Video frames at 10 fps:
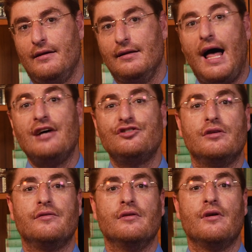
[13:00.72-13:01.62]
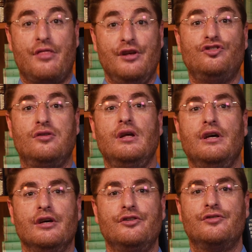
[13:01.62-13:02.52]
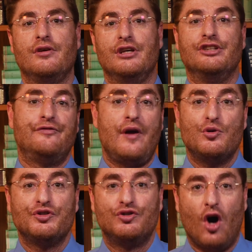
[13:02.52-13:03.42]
Last on this list is Pharaoh's